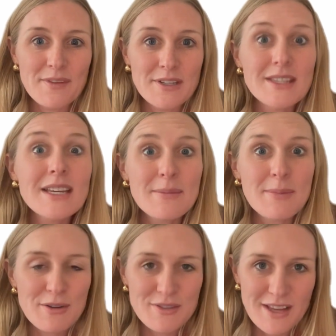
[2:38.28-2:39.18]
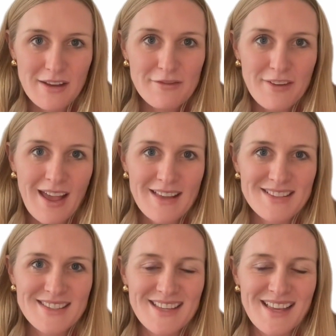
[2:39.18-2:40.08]
think about yourself
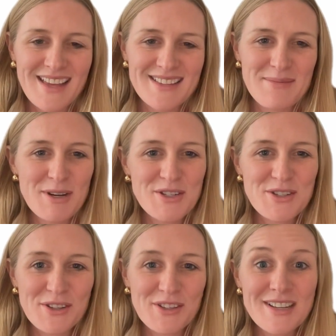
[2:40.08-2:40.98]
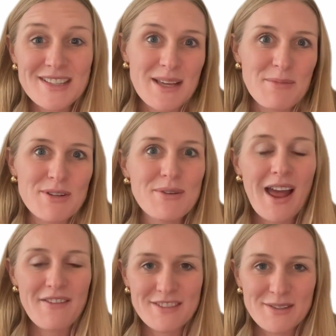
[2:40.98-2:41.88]
as I mentioned earlier, as someone
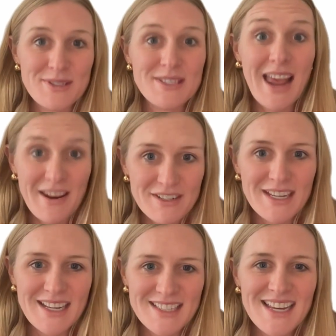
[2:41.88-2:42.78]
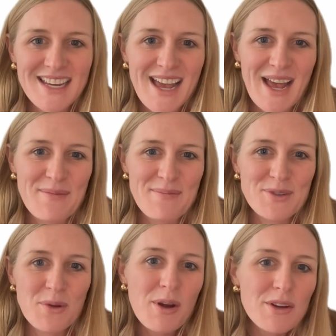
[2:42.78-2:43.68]
who is an advocate.
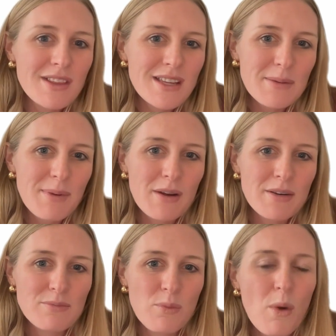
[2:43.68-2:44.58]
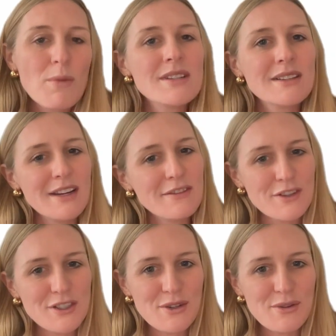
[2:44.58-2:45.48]
So I want you to think about what was it like
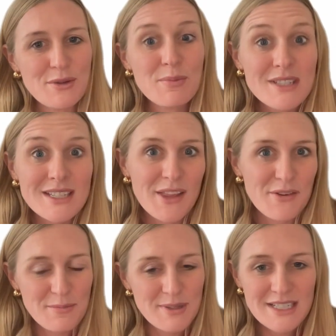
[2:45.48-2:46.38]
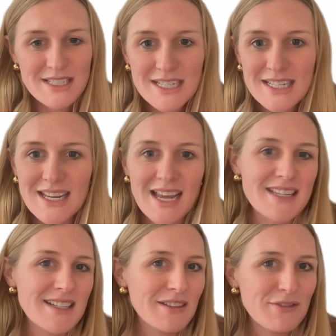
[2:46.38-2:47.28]
for you to put together a PD
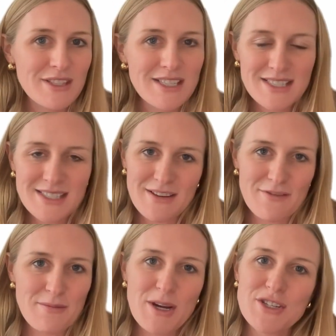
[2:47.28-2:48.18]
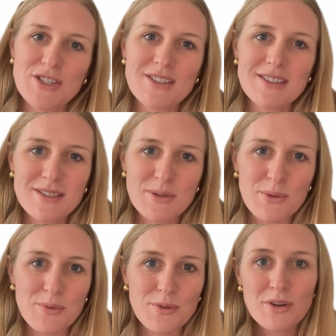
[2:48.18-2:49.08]
and deliver this information
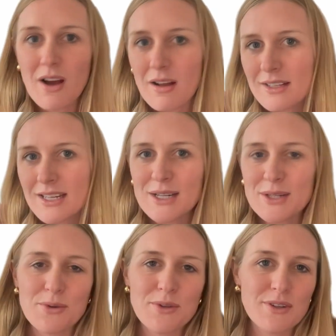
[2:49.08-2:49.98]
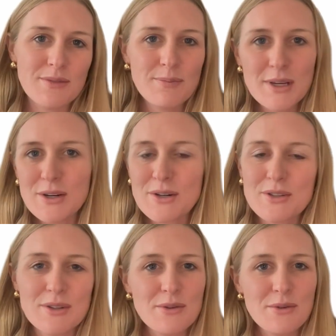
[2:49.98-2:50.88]
to your colleagues or your
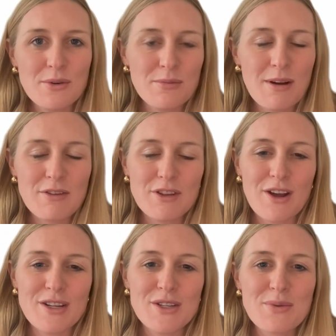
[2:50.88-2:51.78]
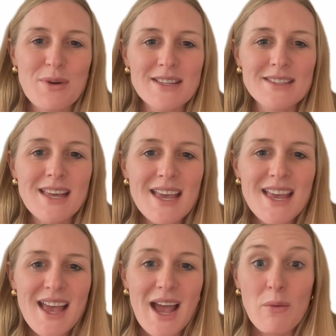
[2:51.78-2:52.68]
peers or whomever the audience was.
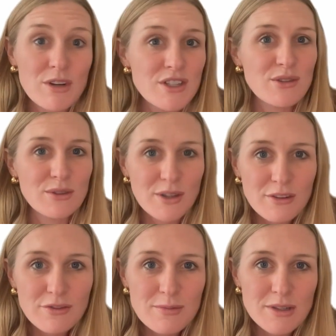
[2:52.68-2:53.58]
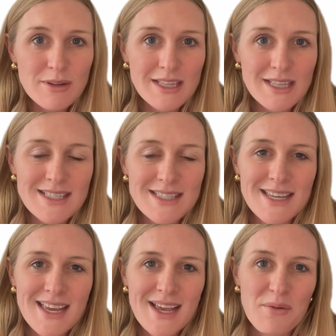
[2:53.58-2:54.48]
What did you learn from doing this?
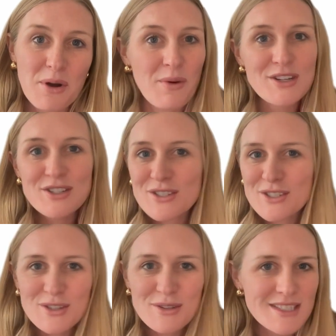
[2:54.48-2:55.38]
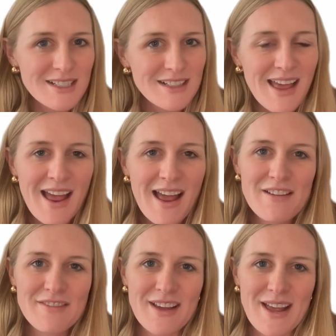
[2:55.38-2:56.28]
What questions do you still
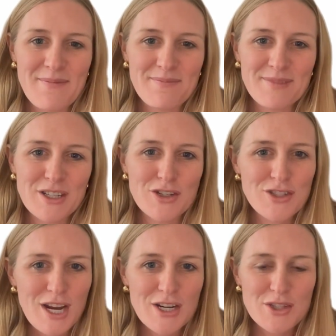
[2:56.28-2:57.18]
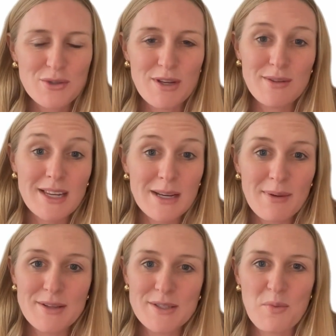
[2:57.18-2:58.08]
have? Did it change the way you think
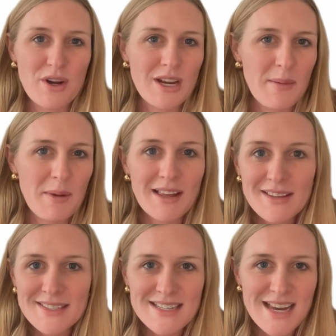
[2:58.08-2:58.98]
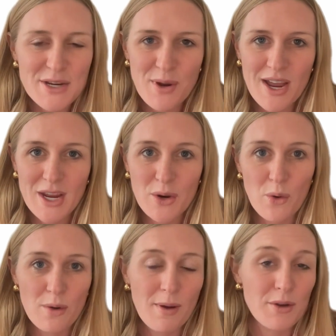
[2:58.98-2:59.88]
about supporting MLLs in any way
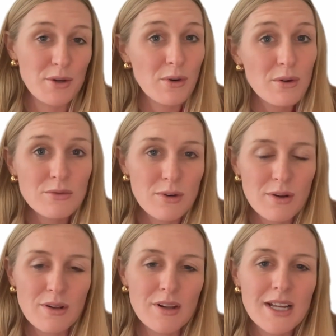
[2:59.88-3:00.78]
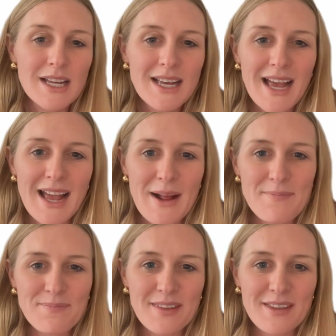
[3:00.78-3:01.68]
or about your own role
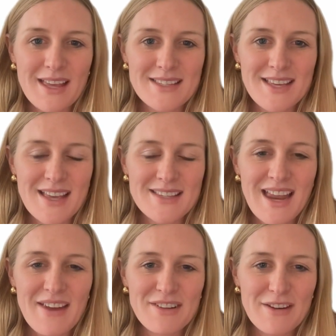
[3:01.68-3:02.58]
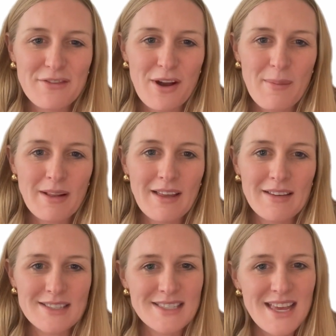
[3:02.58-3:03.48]
as an advocate for
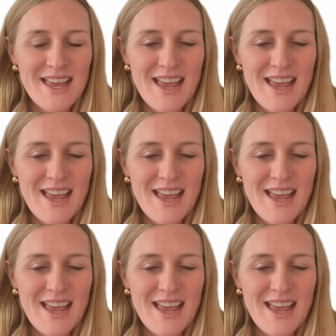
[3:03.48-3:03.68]
MLLs?